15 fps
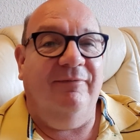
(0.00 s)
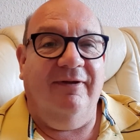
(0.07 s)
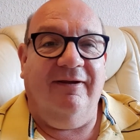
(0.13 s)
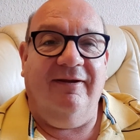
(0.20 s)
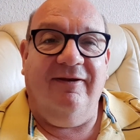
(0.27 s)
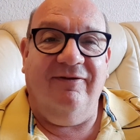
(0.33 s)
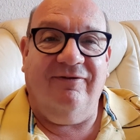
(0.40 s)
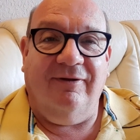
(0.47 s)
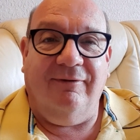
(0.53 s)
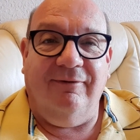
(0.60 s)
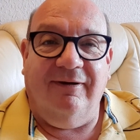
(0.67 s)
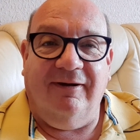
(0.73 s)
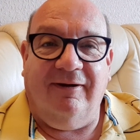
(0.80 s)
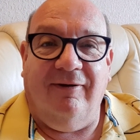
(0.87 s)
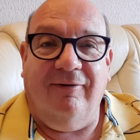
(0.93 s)
digging this hole and
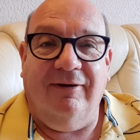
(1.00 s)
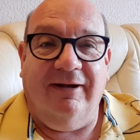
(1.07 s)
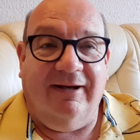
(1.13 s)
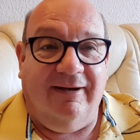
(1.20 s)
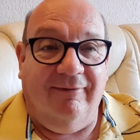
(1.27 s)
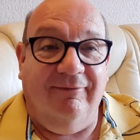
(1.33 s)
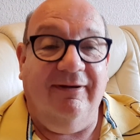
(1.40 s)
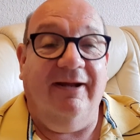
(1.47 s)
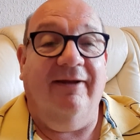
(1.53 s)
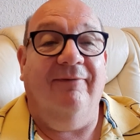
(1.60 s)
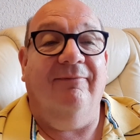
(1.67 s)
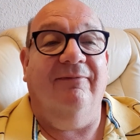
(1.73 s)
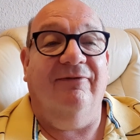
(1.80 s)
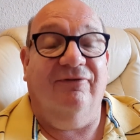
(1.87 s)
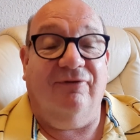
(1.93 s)
I can't get out. Yeah,
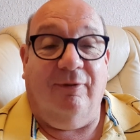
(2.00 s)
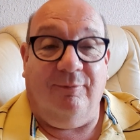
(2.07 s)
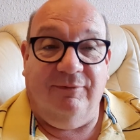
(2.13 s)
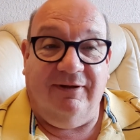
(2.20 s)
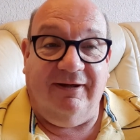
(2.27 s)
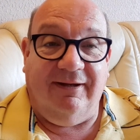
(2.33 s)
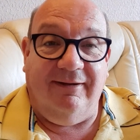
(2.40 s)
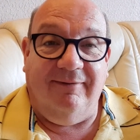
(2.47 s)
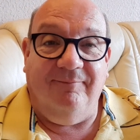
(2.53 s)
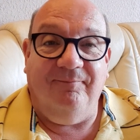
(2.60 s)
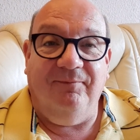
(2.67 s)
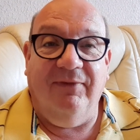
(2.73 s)
stop digging.